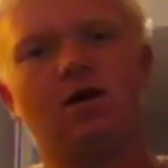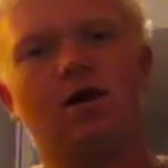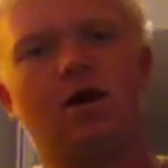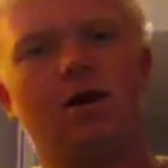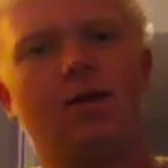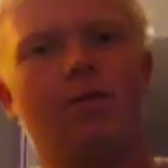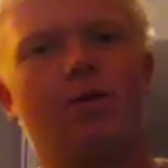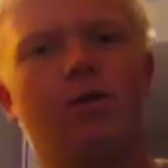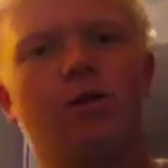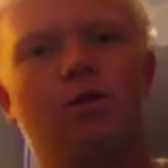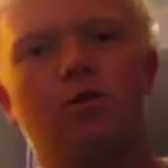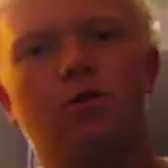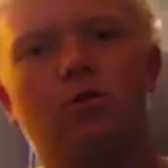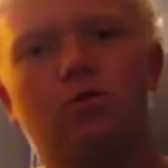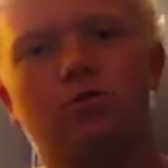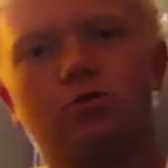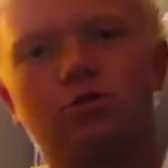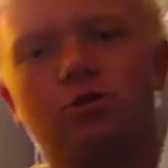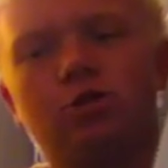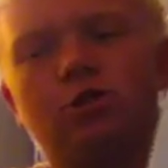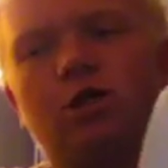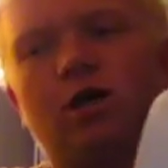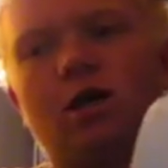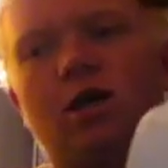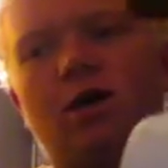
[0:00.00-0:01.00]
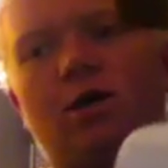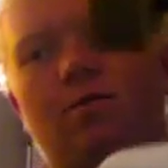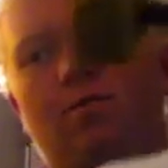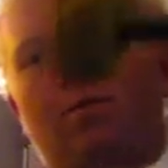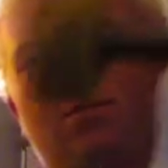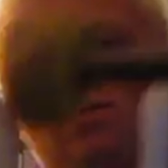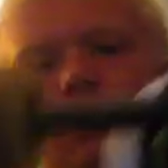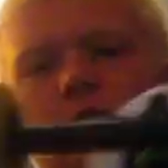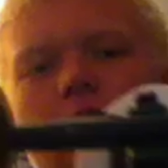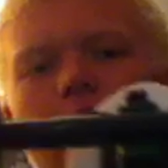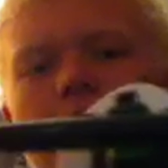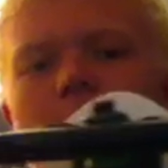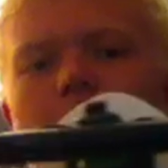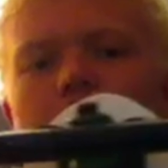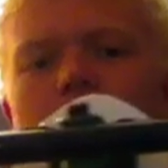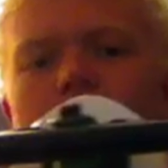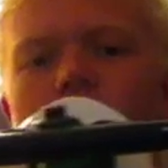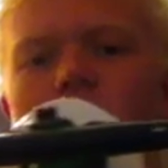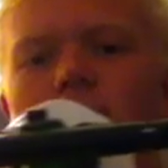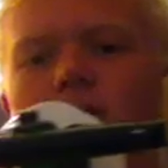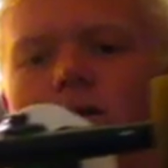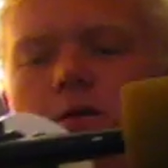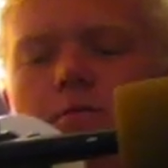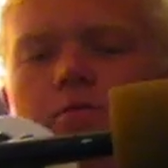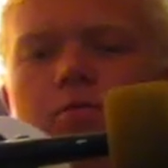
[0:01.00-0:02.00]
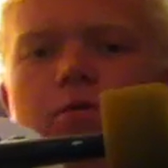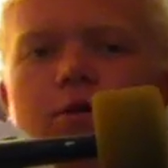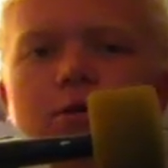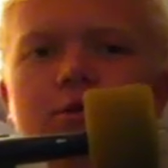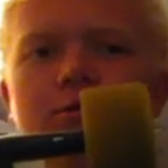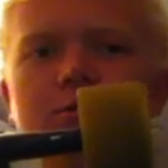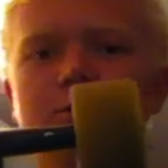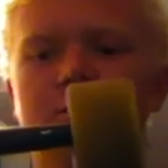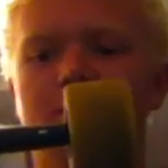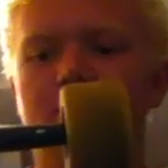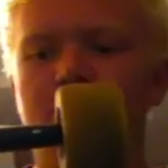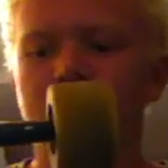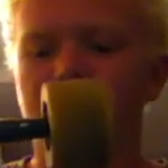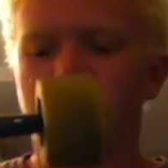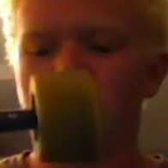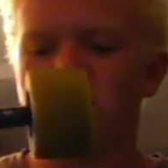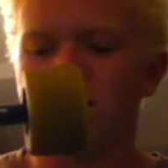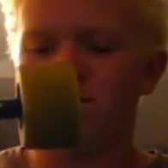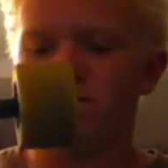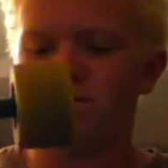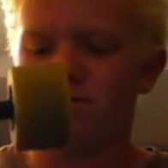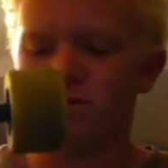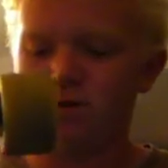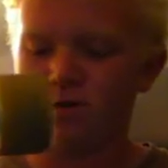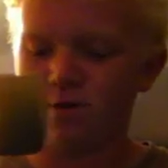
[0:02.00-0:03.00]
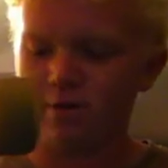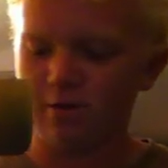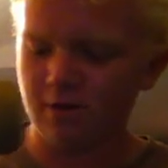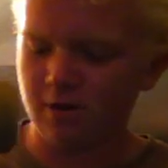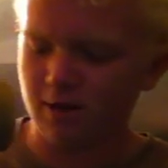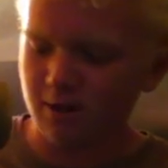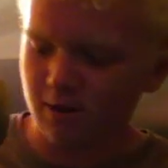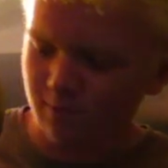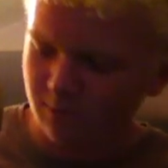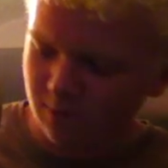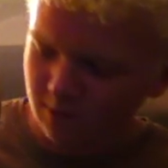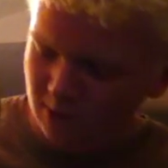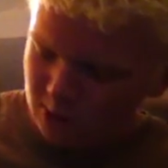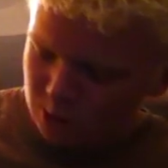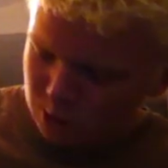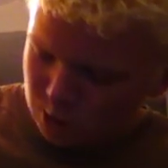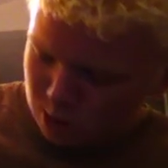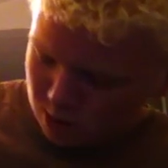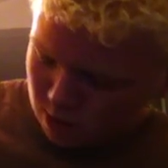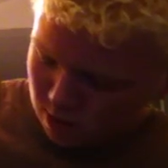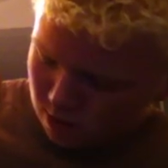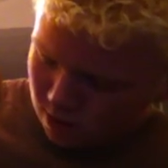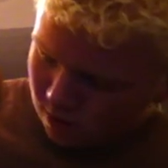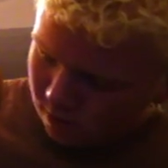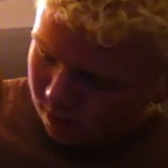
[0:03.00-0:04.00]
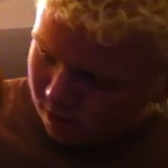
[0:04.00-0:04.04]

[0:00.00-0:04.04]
at my local shop, at Burt's Surf Shop, Atlantic Beach,